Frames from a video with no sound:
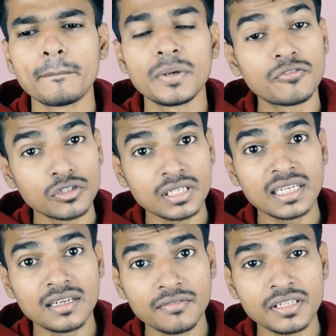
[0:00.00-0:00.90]
pay for the
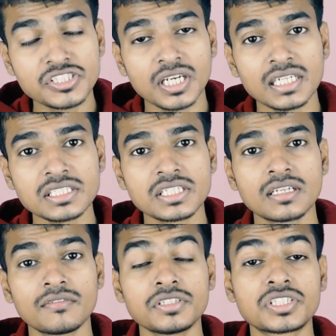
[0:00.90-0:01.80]
delivery charge,
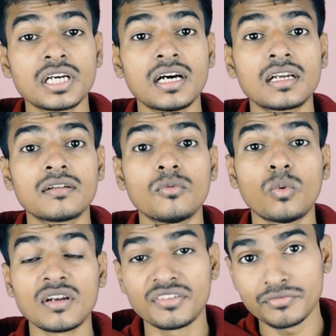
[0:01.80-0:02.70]
which are
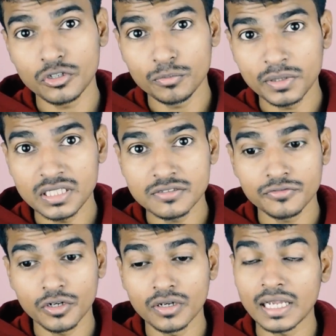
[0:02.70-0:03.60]
150 rupees
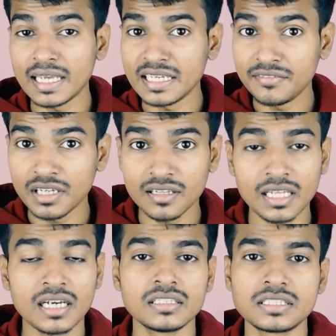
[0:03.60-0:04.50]
for anywhere in
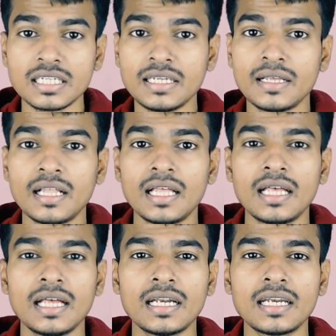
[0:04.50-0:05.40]
the country,
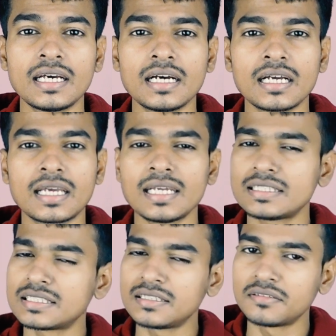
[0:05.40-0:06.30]
and get
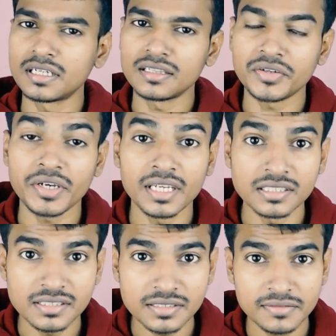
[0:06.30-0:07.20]
it delivered in 3
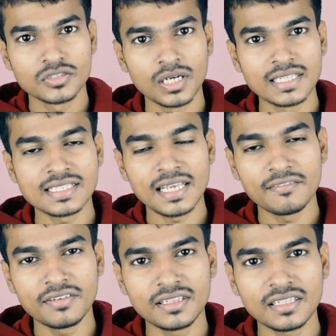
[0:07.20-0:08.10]
days. So guys,
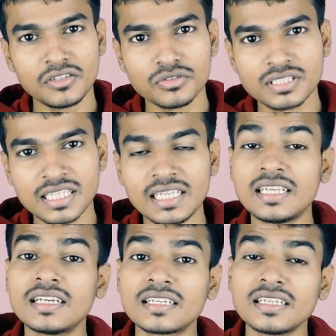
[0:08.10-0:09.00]
everything you see
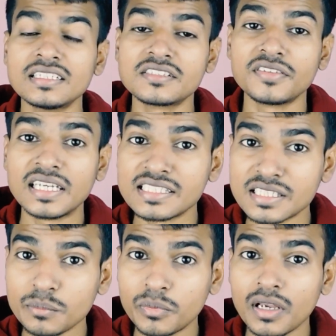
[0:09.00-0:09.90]
here is very
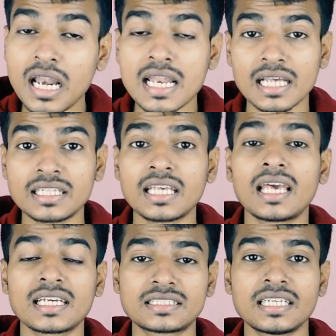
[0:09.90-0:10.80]
simple, nothing
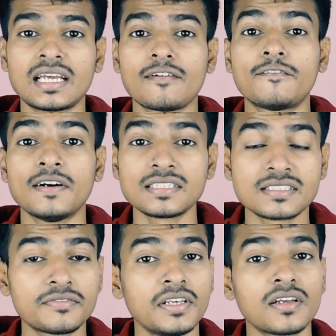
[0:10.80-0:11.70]
hectic.
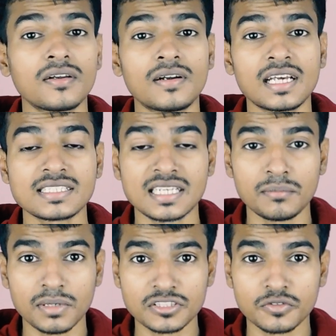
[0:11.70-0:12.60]
First, we are not
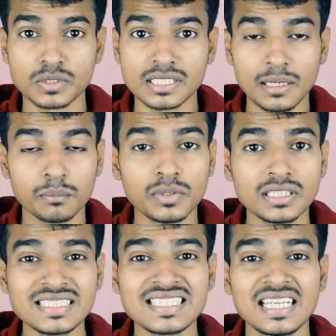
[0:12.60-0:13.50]
asking much for
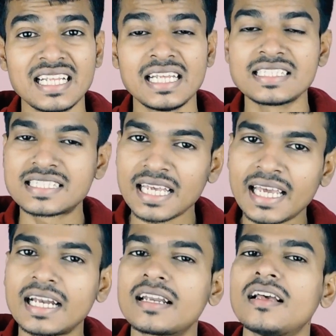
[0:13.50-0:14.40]
samples, and
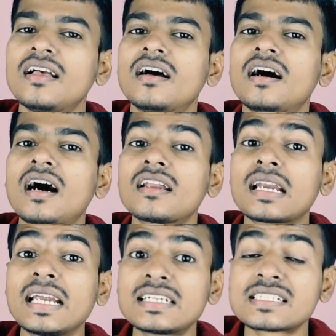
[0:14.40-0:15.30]
second, our
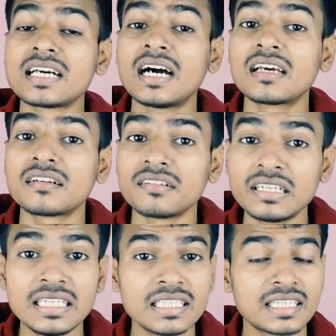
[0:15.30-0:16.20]
rates are
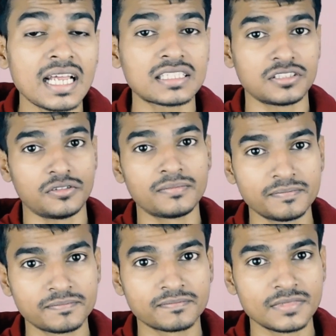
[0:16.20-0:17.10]
really attractive.
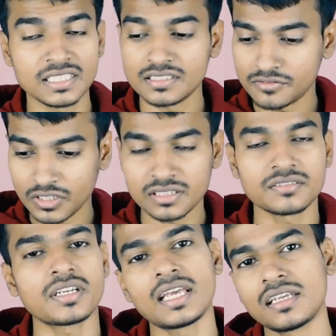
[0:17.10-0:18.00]
It is worth a
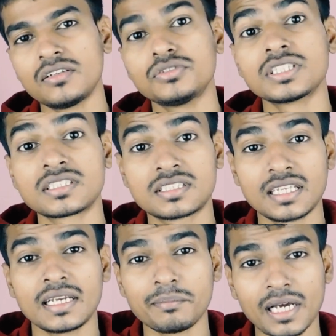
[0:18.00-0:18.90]
try. You just
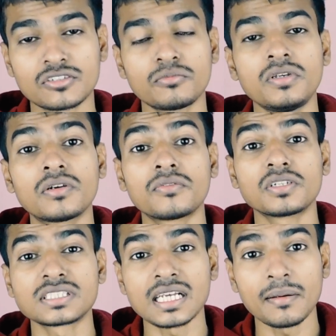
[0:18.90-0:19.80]
get back to me on
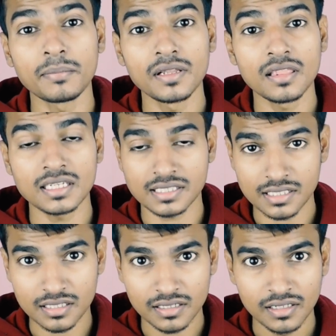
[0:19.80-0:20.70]
WhatsApp. That's it.
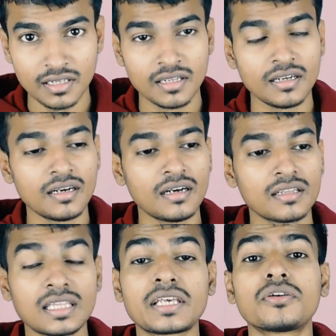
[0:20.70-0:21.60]

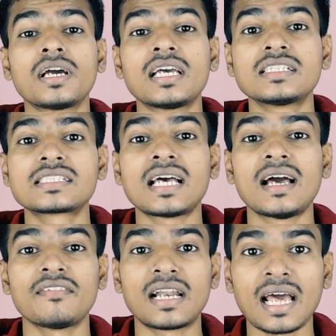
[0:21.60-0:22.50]
Thank you guys.
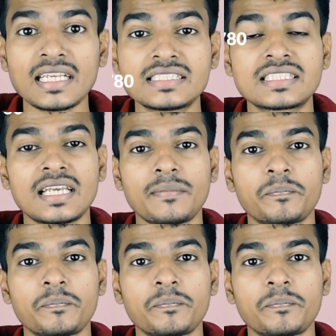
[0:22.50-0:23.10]
Have a nice day.